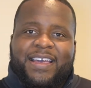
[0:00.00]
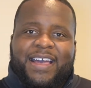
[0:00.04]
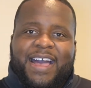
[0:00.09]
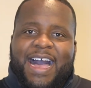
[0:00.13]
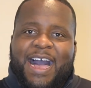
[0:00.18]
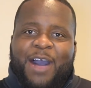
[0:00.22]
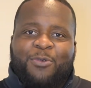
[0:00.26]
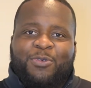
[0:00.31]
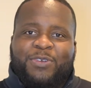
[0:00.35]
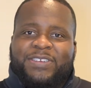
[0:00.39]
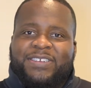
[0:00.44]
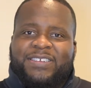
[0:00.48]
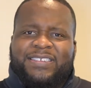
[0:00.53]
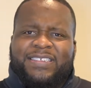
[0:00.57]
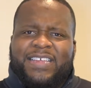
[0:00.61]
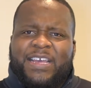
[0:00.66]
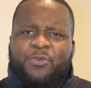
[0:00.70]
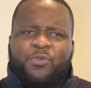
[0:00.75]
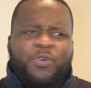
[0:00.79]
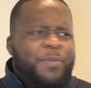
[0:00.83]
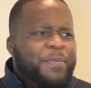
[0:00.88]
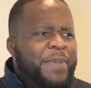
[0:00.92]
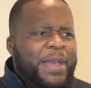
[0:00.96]
I would just say,
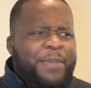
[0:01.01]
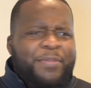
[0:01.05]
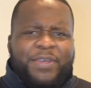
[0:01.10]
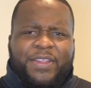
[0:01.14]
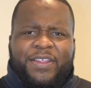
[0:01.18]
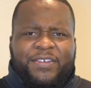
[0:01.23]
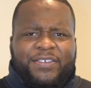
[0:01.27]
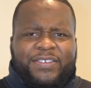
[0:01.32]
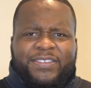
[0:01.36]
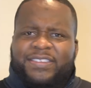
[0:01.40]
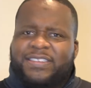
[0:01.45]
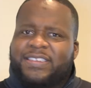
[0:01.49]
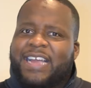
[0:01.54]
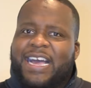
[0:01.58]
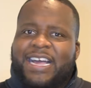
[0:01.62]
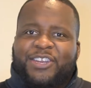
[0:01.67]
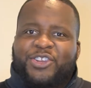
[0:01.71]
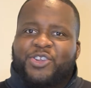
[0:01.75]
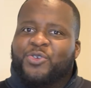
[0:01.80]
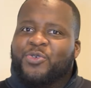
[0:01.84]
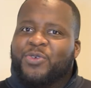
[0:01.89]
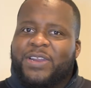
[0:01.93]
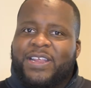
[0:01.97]
well, maybe they're just not
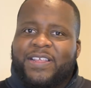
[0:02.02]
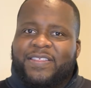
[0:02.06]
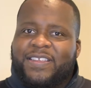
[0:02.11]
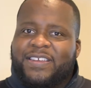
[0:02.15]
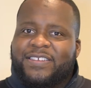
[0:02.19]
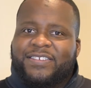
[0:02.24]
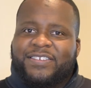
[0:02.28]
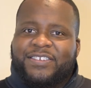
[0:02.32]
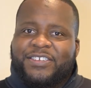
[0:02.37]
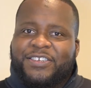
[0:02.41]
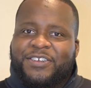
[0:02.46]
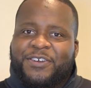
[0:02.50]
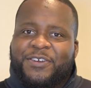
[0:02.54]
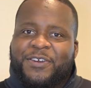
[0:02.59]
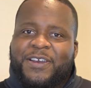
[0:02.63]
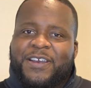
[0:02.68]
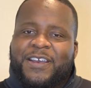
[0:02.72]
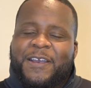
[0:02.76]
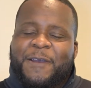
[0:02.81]
doing it this year.